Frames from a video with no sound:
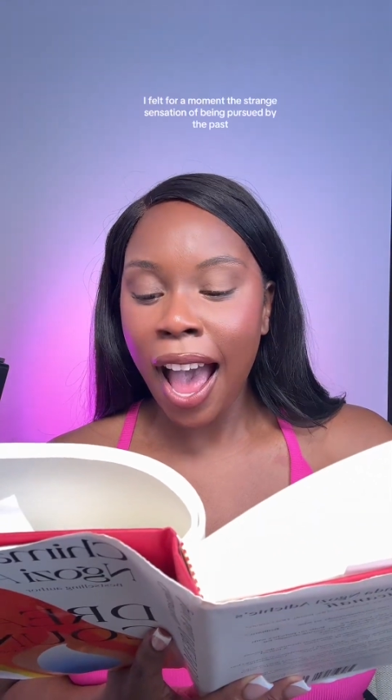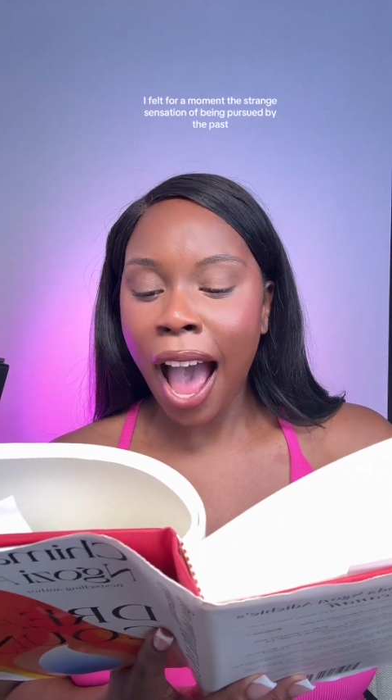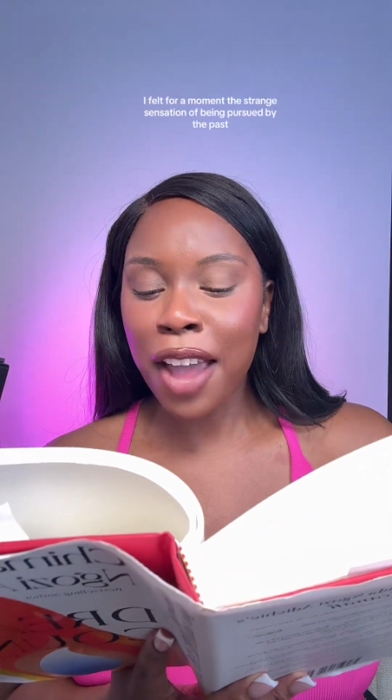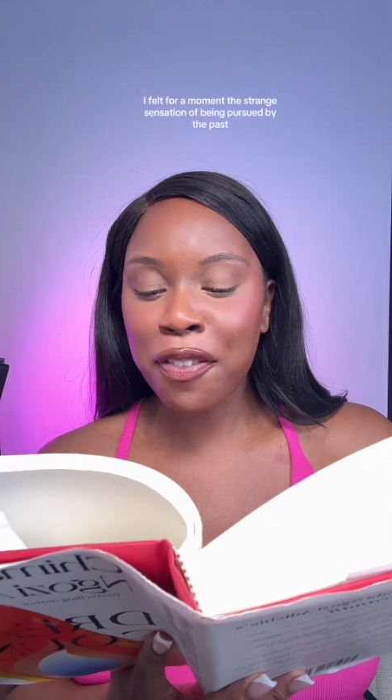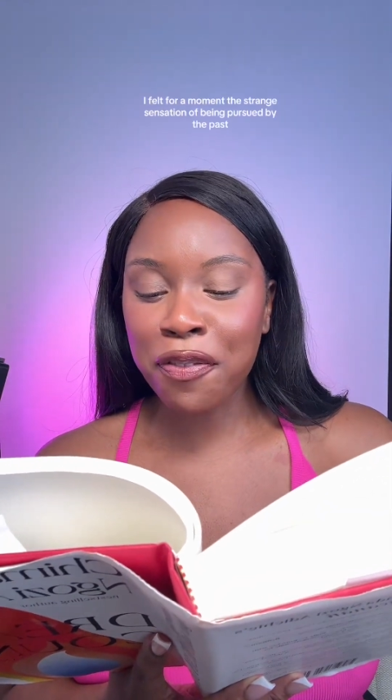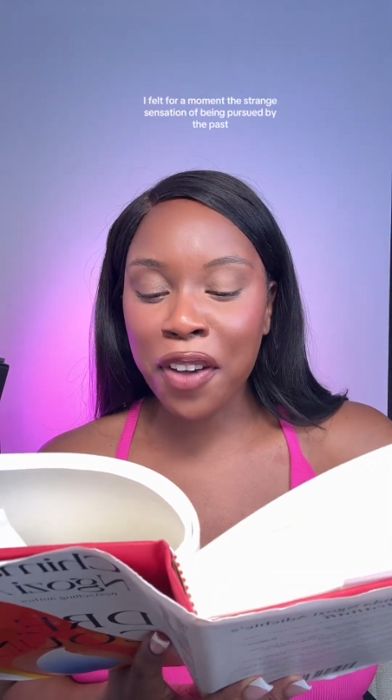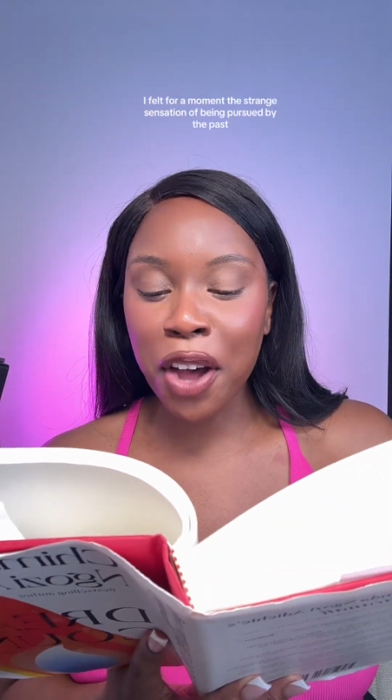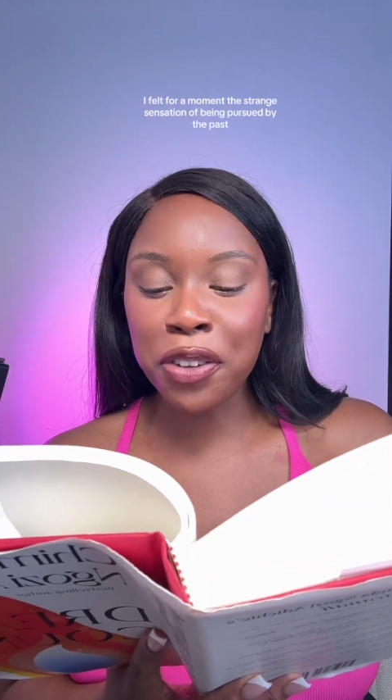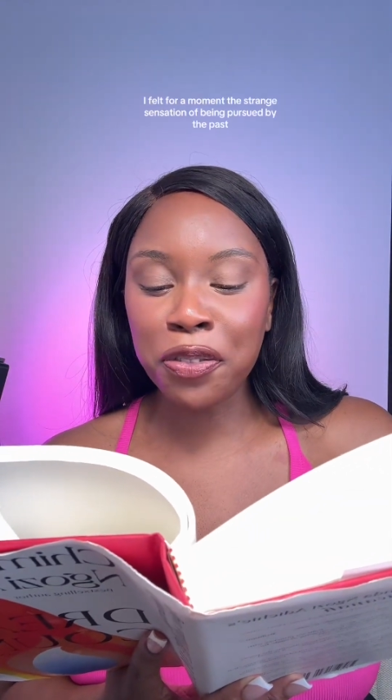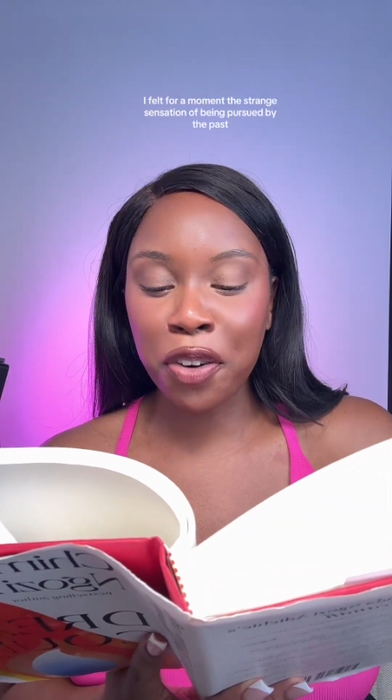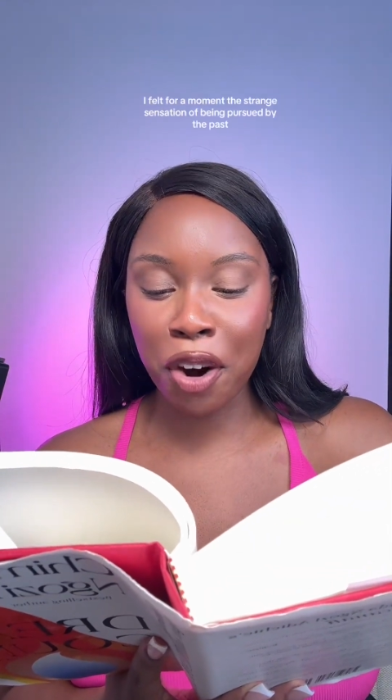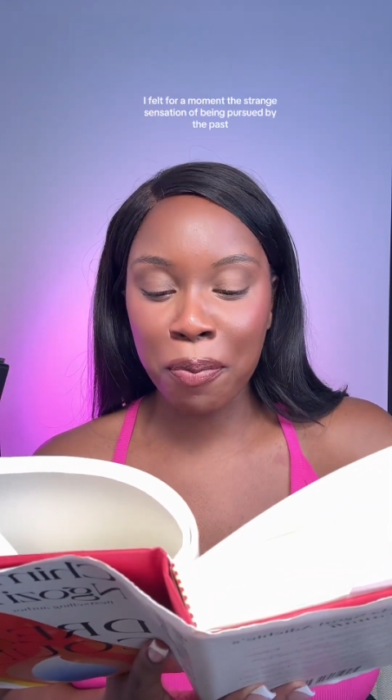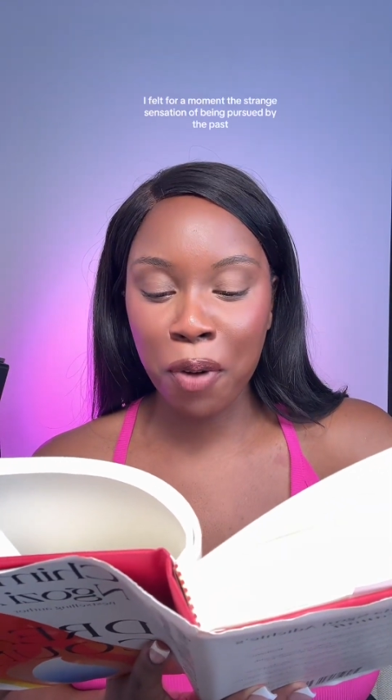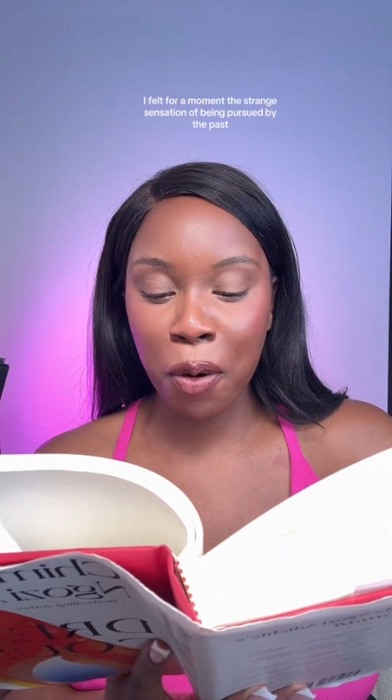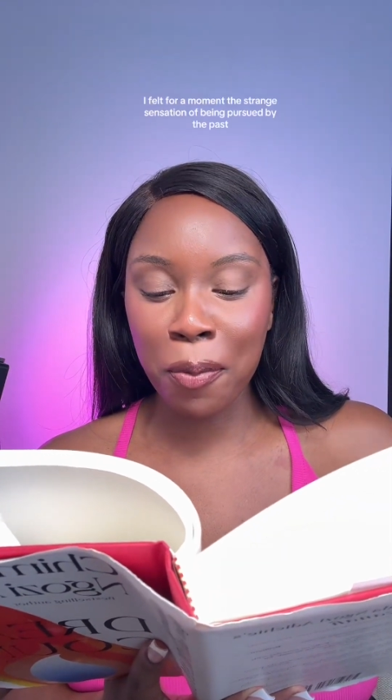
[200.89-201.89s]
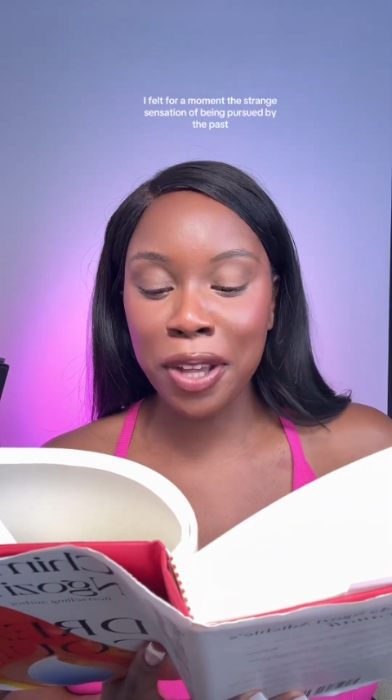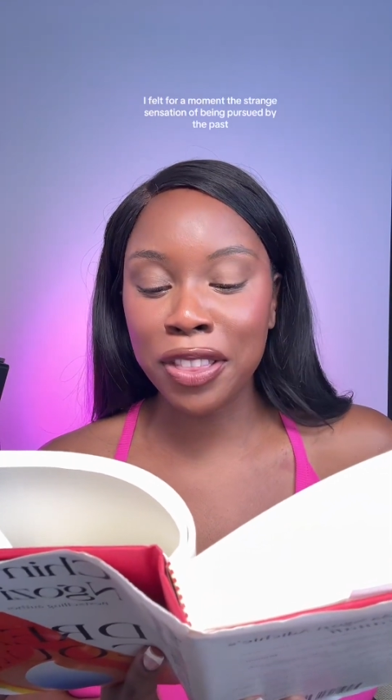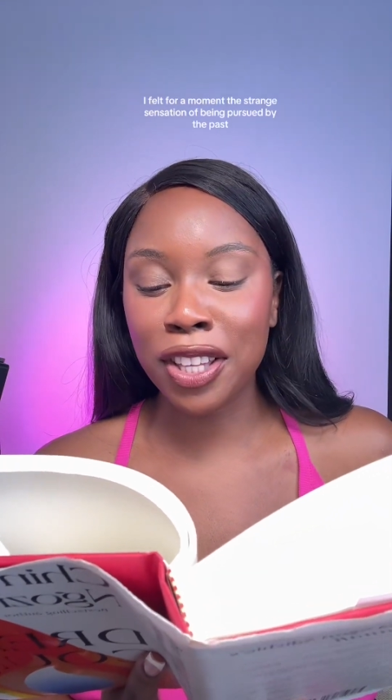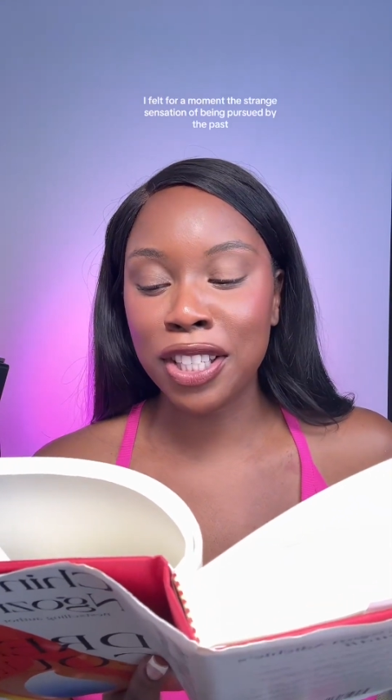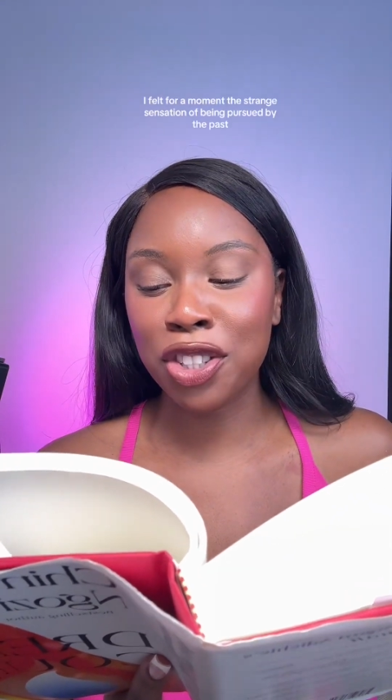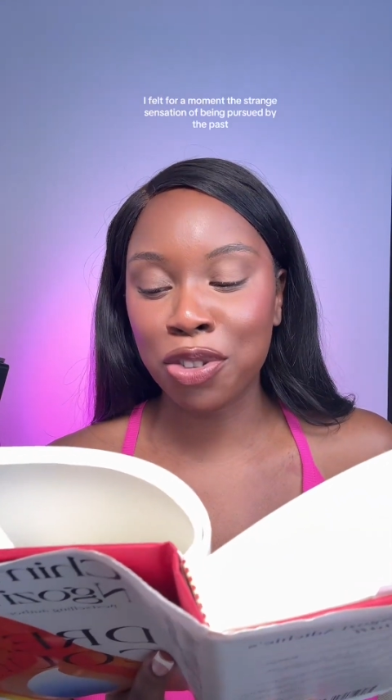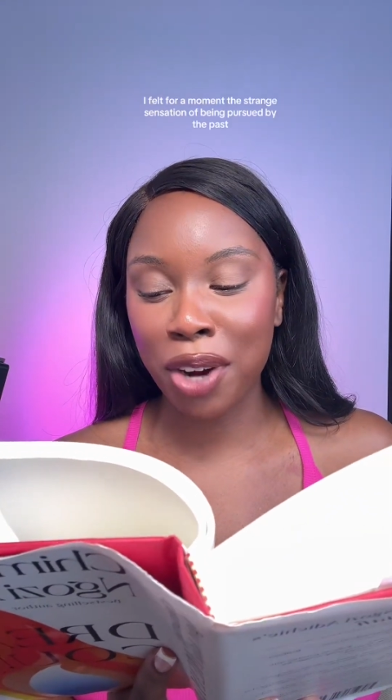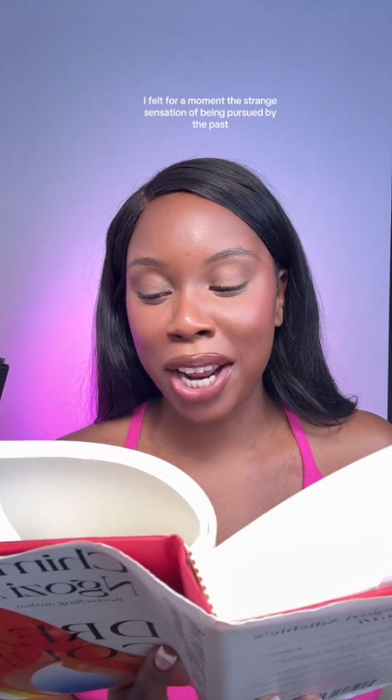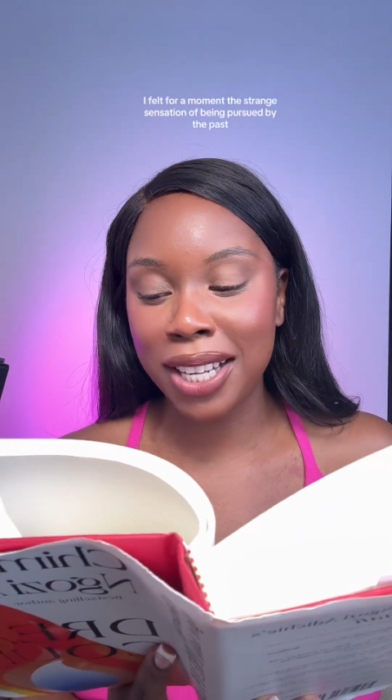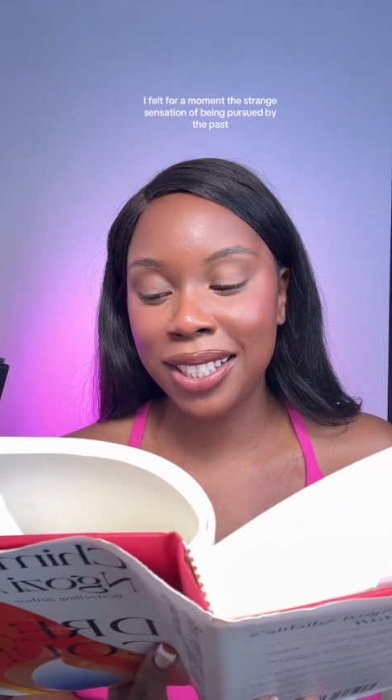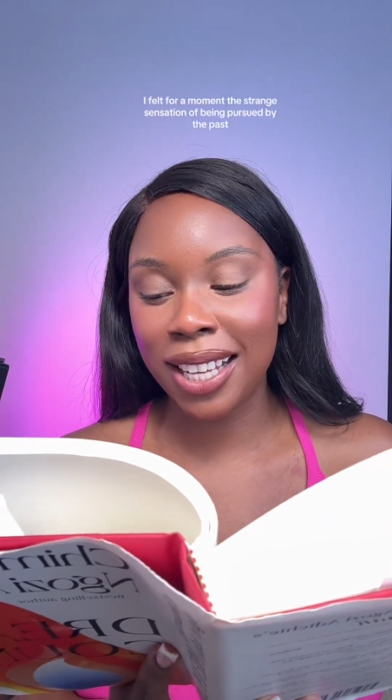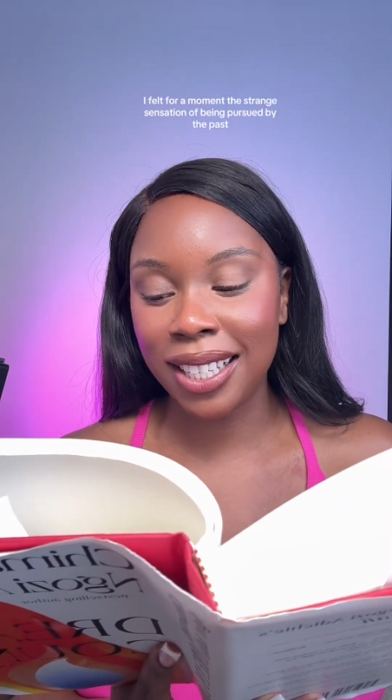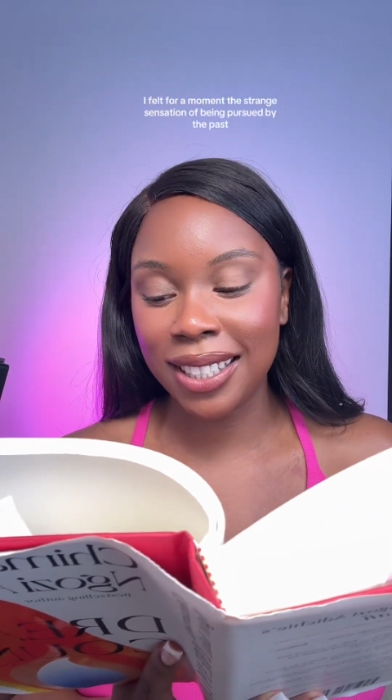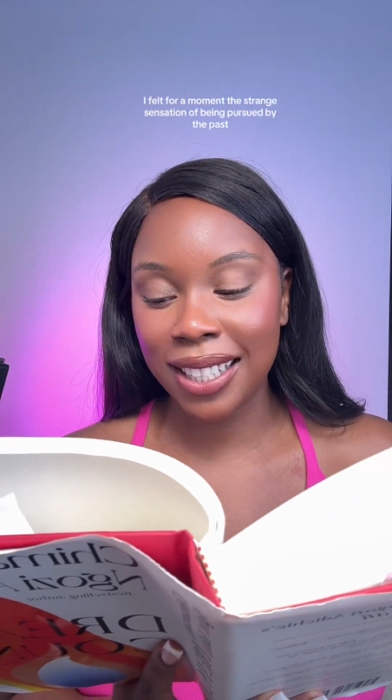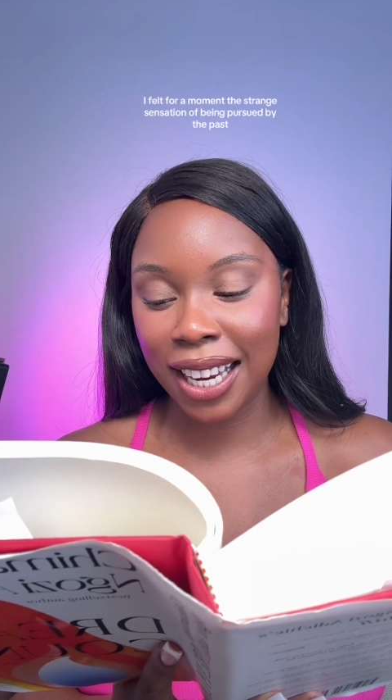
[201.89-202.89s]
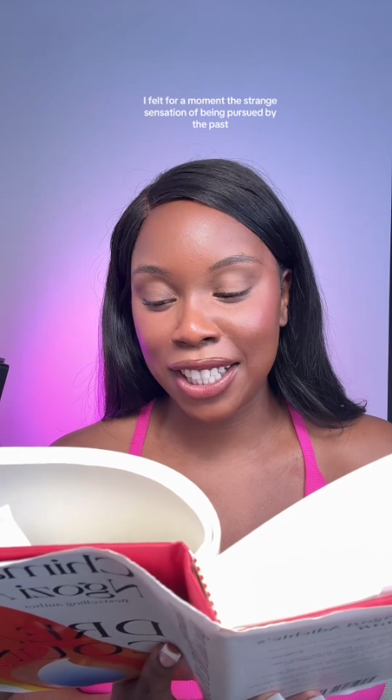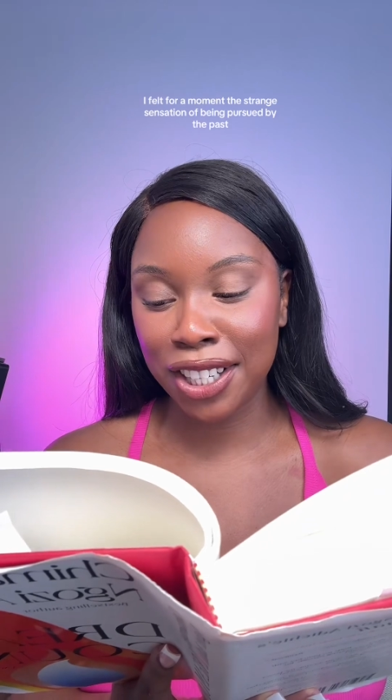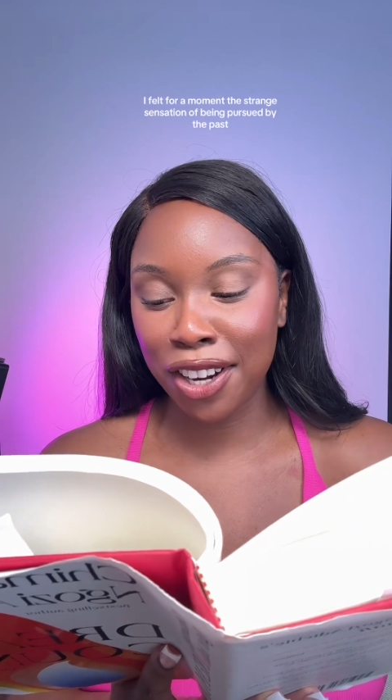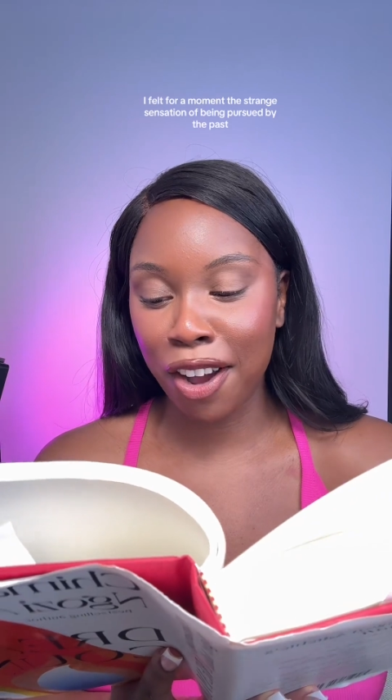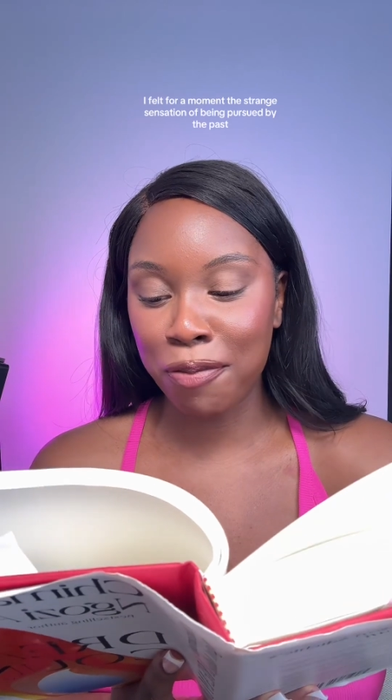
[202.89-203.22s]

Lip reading: I felt for a moment the strange sensation